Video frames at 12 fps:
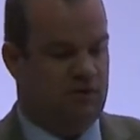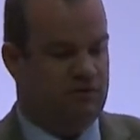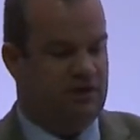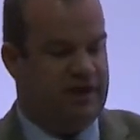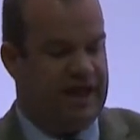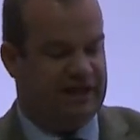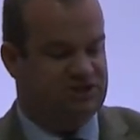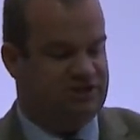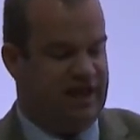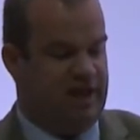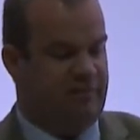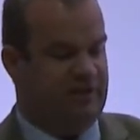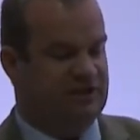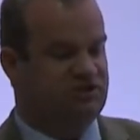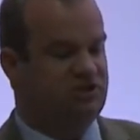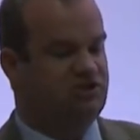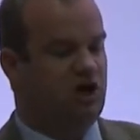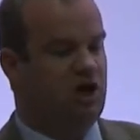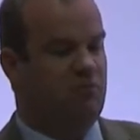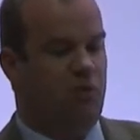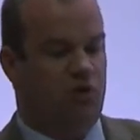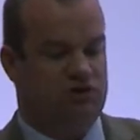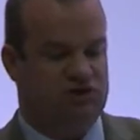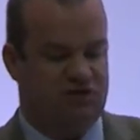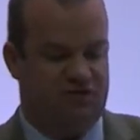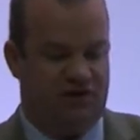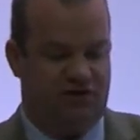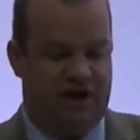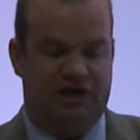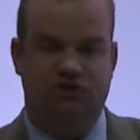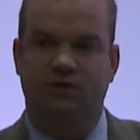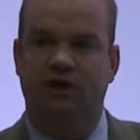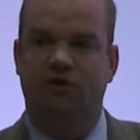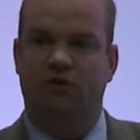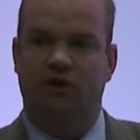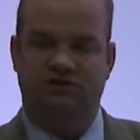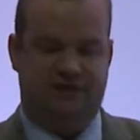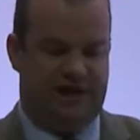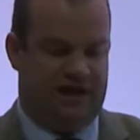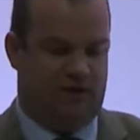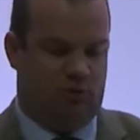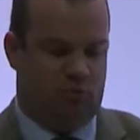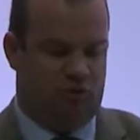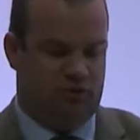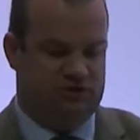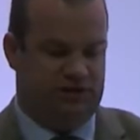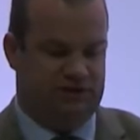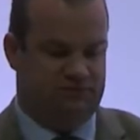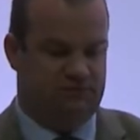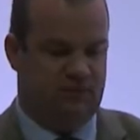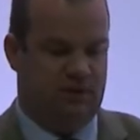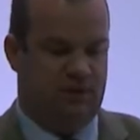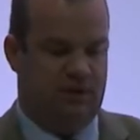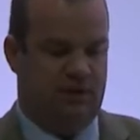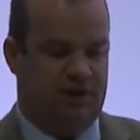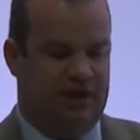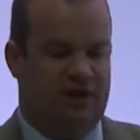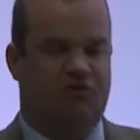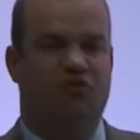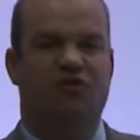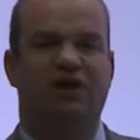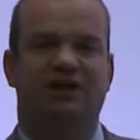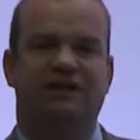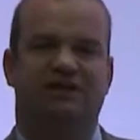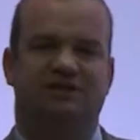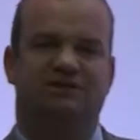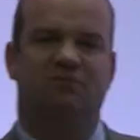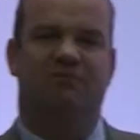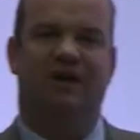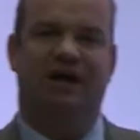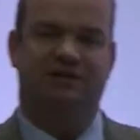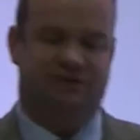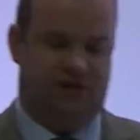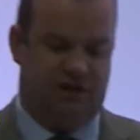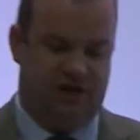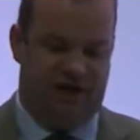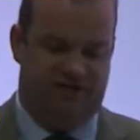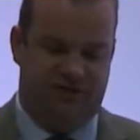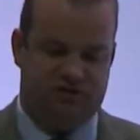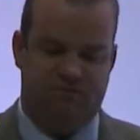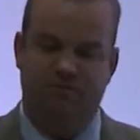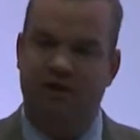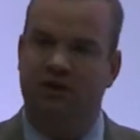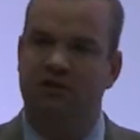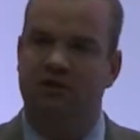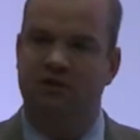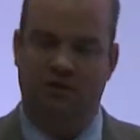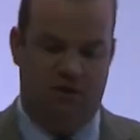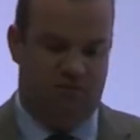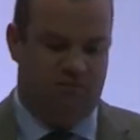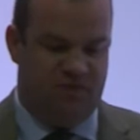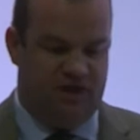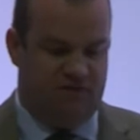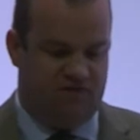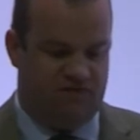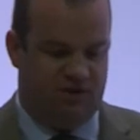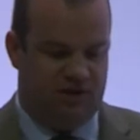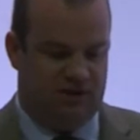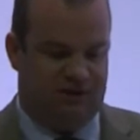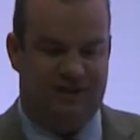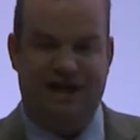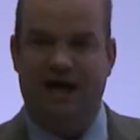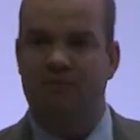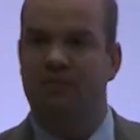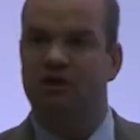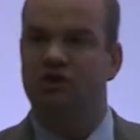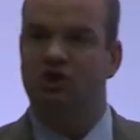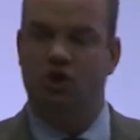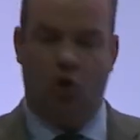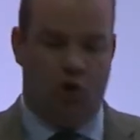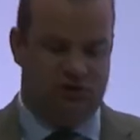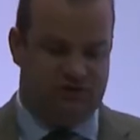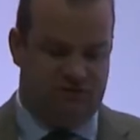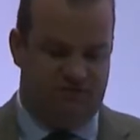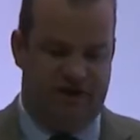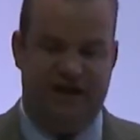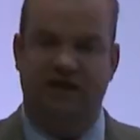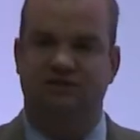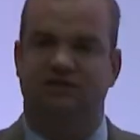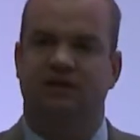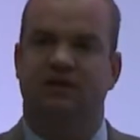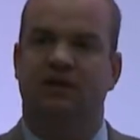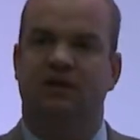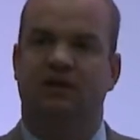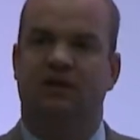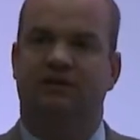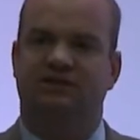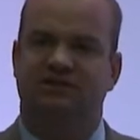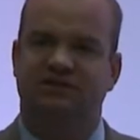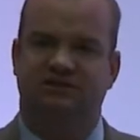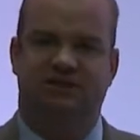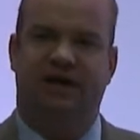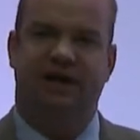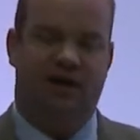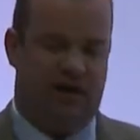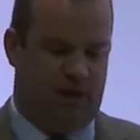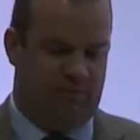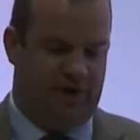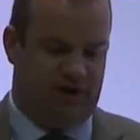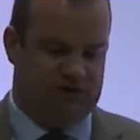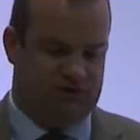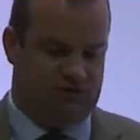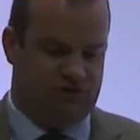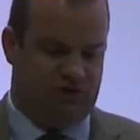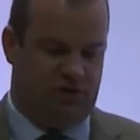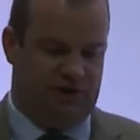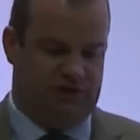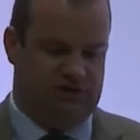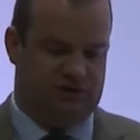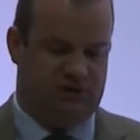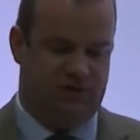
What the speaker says: The next step is to turn most of the grass we grow into animal protein. It really doesn't matter if it's milk, beef, lamb, goat, venison. That's entirely a personal choice.